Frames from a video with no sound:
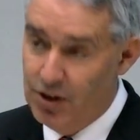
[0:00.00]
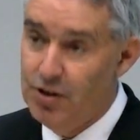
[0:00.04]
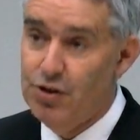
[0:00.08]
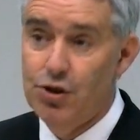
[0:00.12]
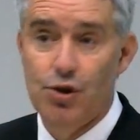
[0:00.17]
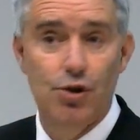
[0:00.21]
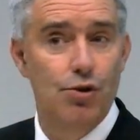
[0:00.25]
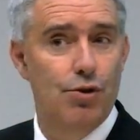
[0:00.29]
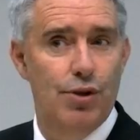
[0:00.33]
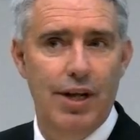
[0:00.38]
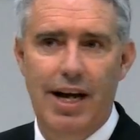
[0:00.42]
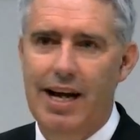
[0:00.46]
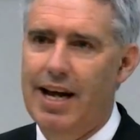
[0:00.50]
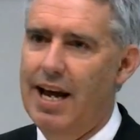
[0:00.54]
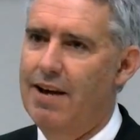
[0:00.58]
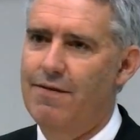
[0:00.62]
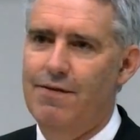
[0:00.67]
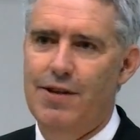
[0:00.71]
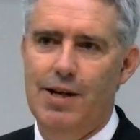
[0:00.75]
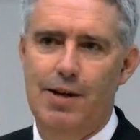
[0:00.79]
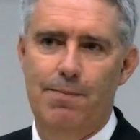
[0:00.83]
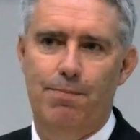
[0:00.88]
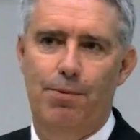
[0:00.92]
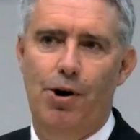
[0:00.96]
Do they
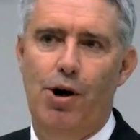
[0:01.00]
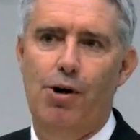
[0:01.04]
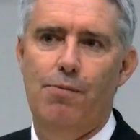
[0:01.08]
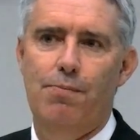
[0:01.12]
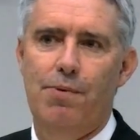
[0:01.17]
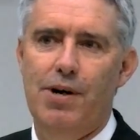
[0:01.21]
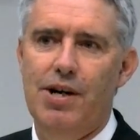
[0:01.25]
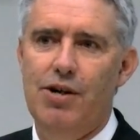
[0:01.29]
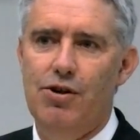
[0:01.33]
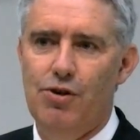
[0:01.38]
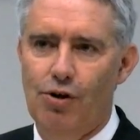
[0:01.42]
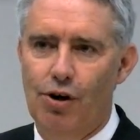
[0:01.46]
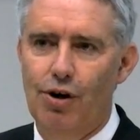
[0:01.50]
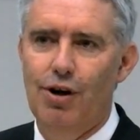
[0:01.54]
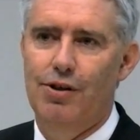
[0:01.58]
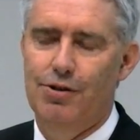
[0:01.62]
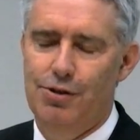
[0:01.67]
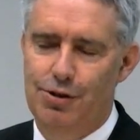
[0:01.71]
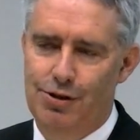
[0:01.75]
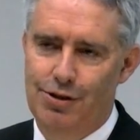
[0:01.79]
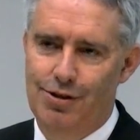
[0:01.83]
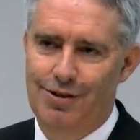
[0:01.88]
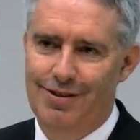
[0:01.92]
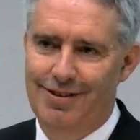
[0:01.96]
have the appropriate
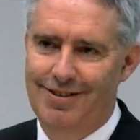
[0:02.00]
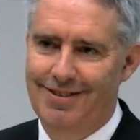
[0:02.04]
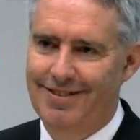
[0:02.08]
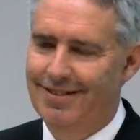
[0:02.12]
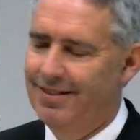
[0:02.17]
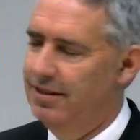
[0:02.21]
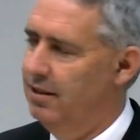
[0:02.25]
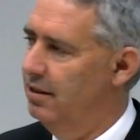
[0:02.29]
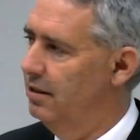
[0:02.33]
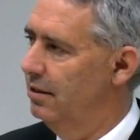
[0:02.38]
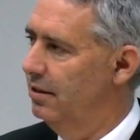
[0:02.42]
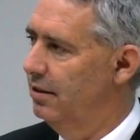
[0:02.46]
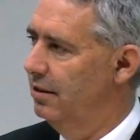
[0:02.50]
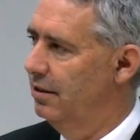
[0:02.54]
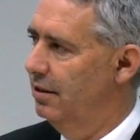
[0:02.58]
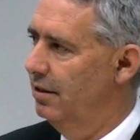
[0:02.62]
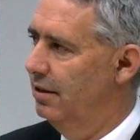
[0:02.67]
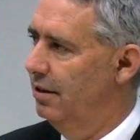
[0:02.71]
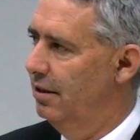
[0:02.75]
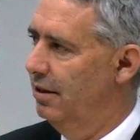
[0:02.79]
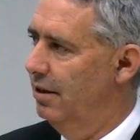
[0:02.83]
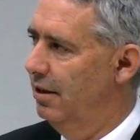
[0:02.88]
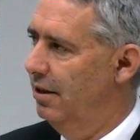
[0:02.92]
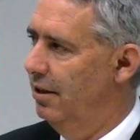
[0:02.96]
knowledge
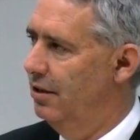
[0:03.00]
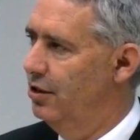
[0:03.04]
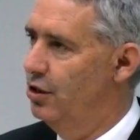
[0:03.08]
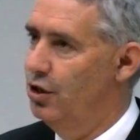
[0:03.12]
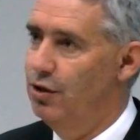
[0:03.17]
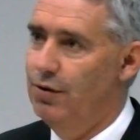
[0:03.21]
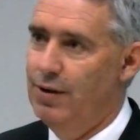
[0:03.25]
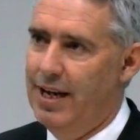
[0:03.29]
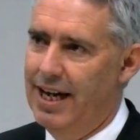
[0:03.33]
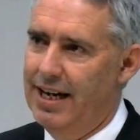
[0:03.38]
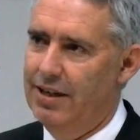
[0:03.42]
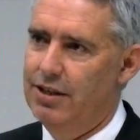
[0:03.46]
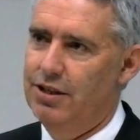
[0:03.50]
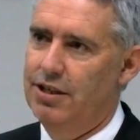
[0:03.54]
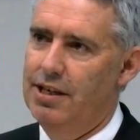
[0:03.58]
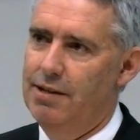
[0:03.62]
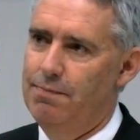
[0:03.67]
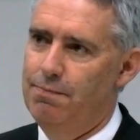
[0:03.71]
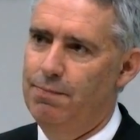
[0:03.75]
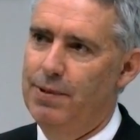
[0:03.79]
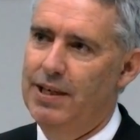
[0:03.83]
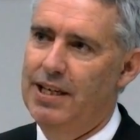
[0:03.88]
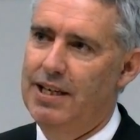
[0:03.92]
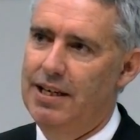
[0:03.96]
to
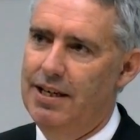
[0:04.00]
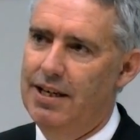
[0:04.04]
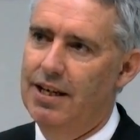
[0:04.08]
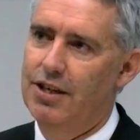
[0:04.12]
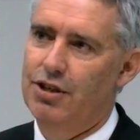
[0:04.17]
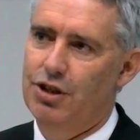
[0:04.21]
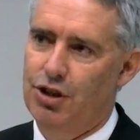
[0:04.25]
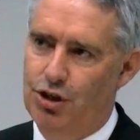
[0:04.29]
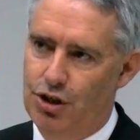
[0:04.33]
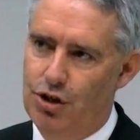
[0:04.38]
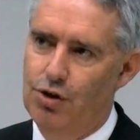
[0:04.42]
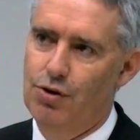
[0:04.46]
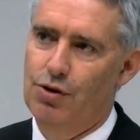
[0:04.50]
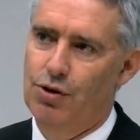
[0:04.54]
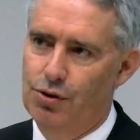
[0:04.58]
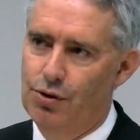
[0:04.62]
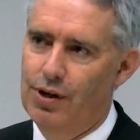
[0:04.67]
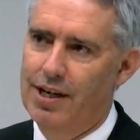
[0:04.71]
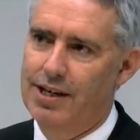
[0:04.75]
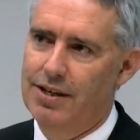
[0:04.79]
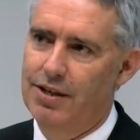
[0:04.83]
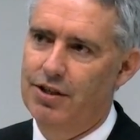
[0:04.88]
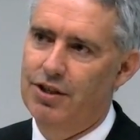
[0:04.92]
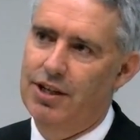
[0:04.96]
actually be a steward
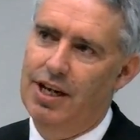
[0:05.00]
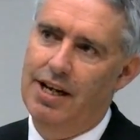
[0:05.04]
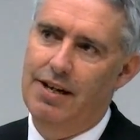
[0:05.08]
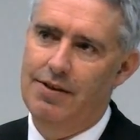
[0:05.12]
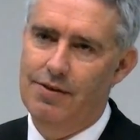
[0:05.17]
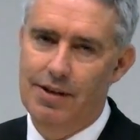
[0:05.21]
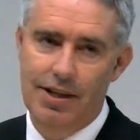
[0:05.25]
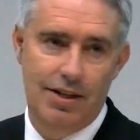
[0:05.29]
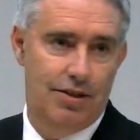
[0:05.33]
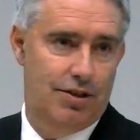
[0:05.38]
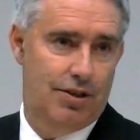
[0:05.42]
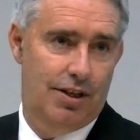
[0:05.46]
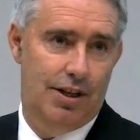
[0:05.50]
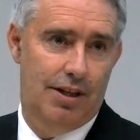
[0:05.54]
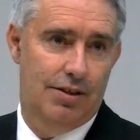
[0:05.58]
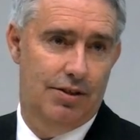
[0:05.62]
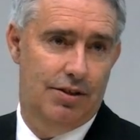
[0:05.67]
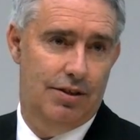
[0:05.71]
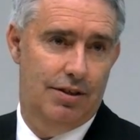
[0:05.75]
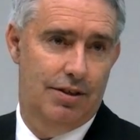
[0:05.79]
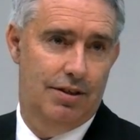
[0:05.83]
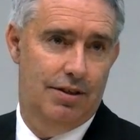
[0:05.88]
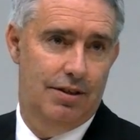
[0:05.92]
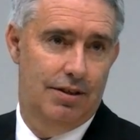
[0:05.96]
or understand these
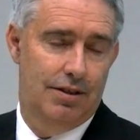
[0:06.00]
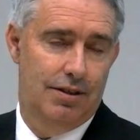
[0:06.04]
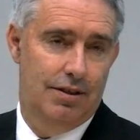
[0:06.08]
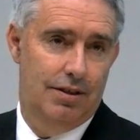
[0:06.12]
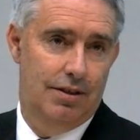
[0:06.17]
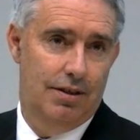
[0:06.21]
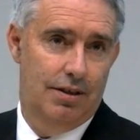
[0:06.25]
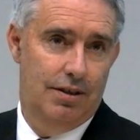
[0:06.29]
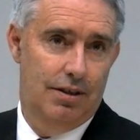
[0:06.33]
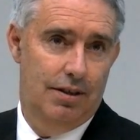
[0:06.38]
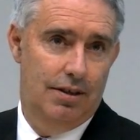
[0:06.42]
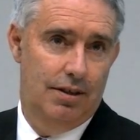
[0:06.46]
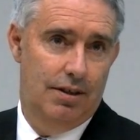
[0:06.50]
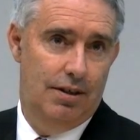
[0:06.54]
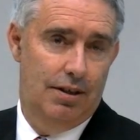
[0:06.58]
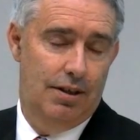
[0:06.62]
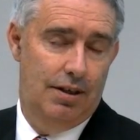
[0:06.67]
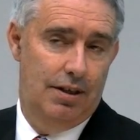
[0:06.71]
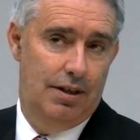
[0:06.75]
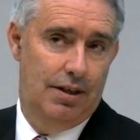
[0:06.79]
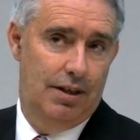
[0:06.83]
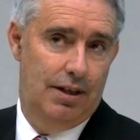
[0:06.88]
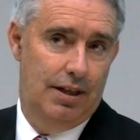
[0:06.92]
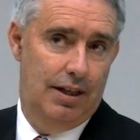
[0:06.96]
things?
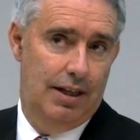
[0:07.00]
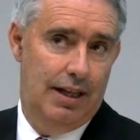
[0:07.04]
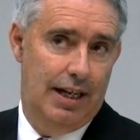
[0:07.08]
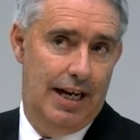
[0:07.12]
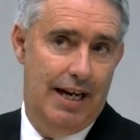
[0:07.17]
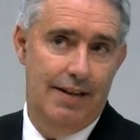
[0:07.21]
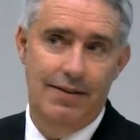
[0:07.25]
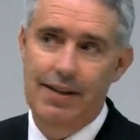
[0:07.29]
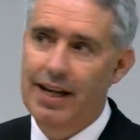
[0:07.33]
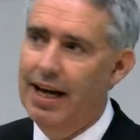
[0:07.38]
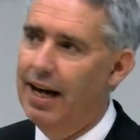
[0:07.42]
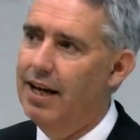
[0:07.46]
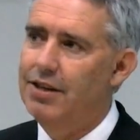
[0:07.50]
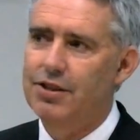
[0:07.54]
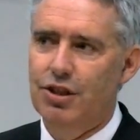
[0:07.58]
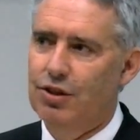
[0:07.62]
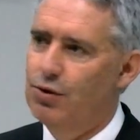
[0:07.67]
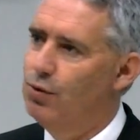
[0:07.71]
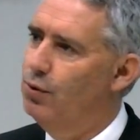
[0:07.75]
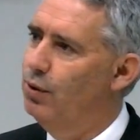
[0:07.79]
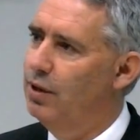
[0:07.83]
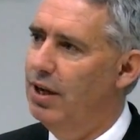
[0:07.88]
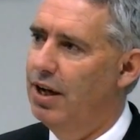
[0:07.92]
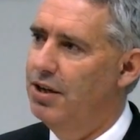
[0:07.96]
And the answer
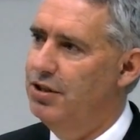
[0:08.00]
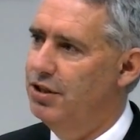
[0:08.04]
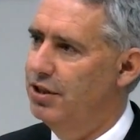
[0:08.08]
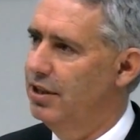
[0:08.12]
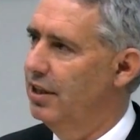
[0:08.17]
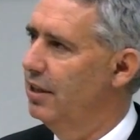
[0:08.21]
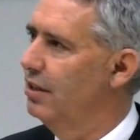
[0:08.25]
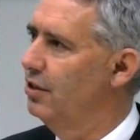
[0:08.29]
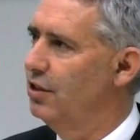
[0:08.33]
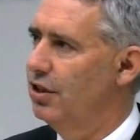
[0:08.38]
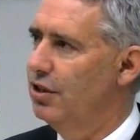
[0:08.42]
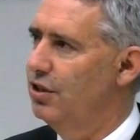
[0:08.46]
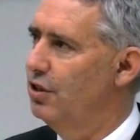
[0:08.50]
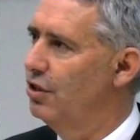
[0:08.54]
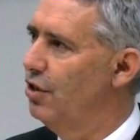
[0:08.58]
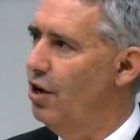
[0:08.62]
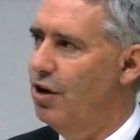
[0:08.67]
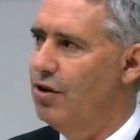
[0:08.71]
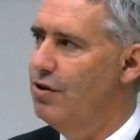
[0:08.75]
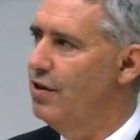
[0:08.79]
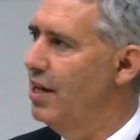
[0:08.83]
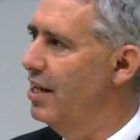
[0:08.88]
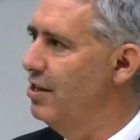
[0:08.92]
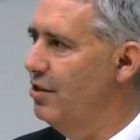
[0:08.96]
to all those things is
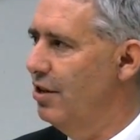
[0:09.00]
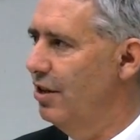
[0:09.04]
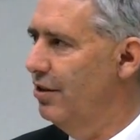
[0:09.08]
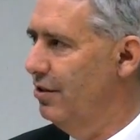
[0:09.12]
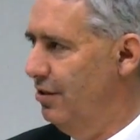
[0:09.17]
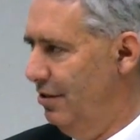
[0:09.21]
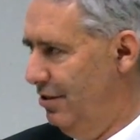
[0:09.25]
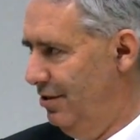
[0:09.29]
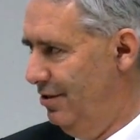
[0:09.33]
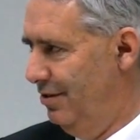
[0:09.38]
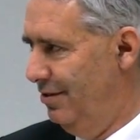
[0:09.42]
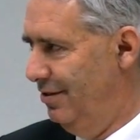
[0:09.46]
no, they don't.